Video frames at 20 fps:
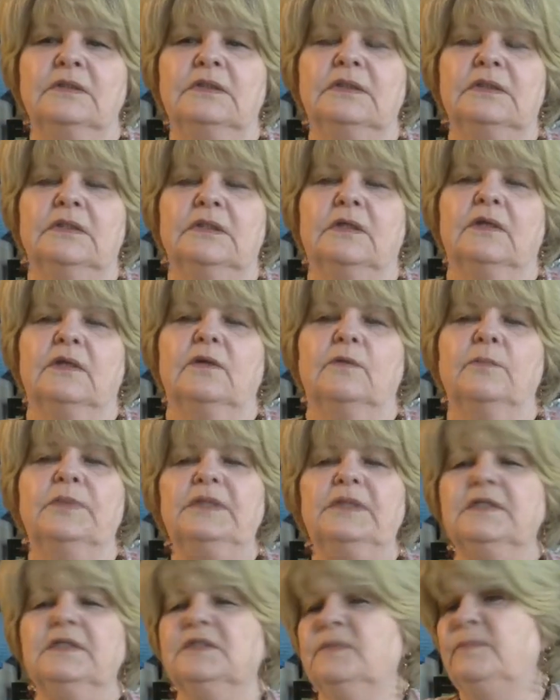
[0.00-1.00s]

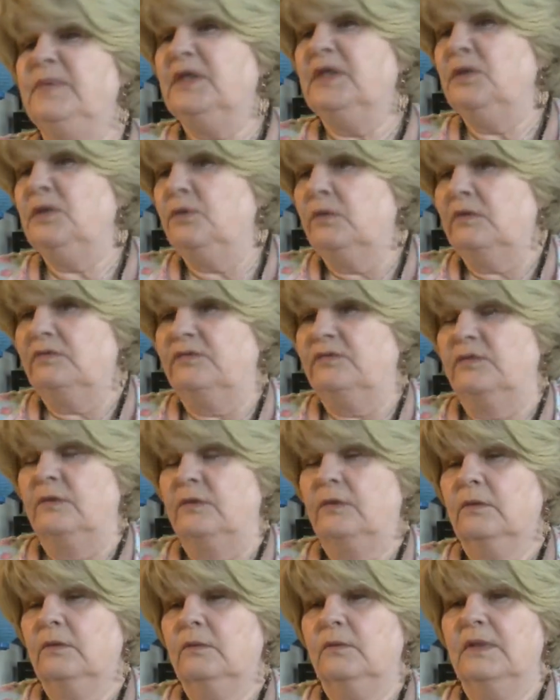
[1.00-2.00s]
So, but it's
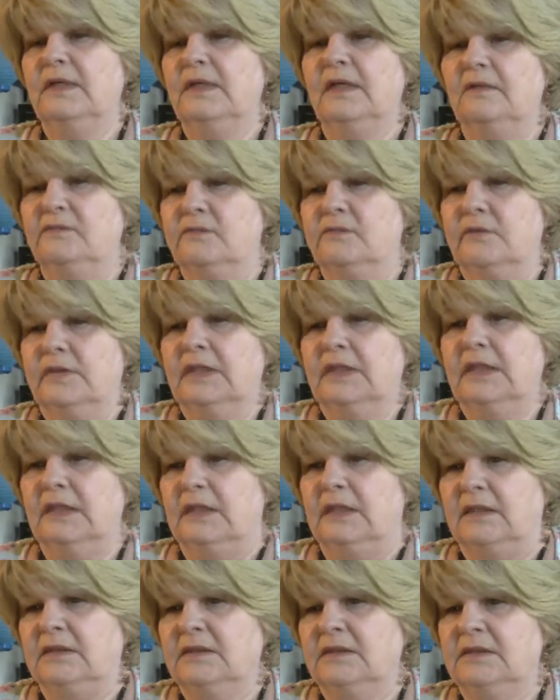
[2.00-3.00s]
beautiful, whatever it
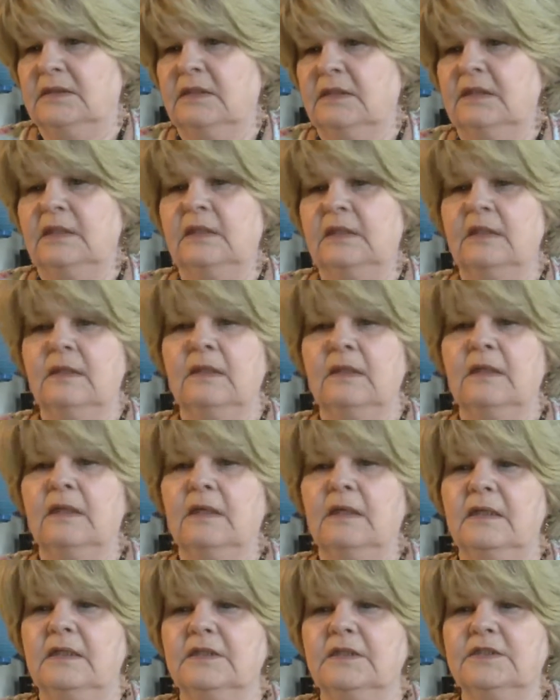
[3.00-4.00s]
is.
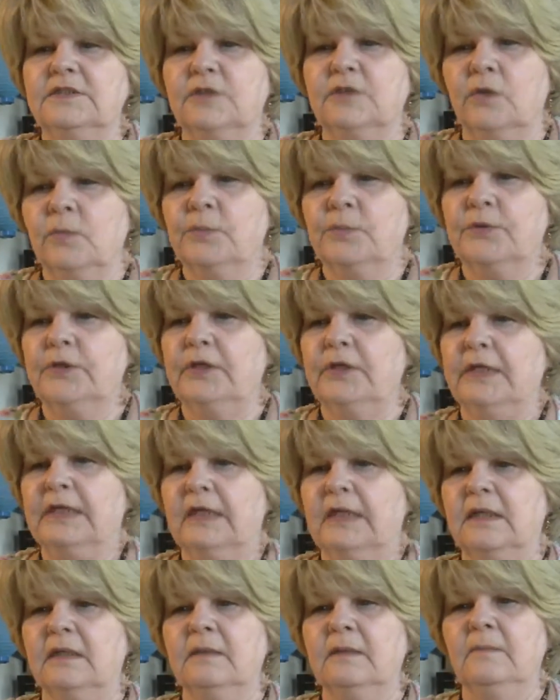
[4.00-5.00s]
It is so
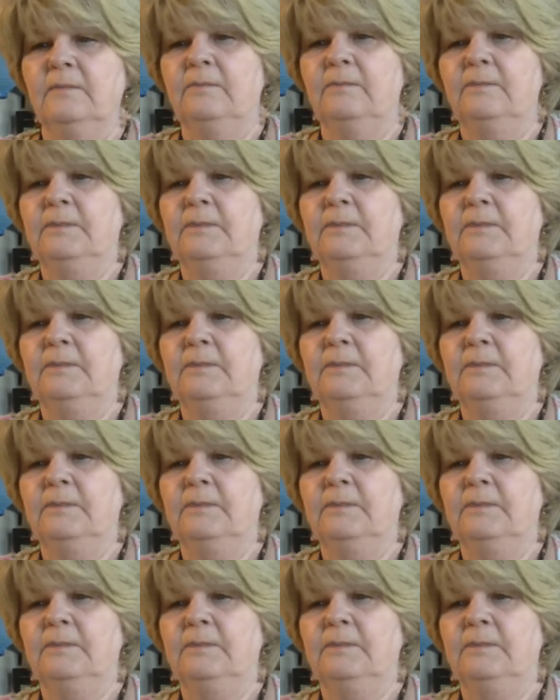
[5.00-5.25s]
pretty.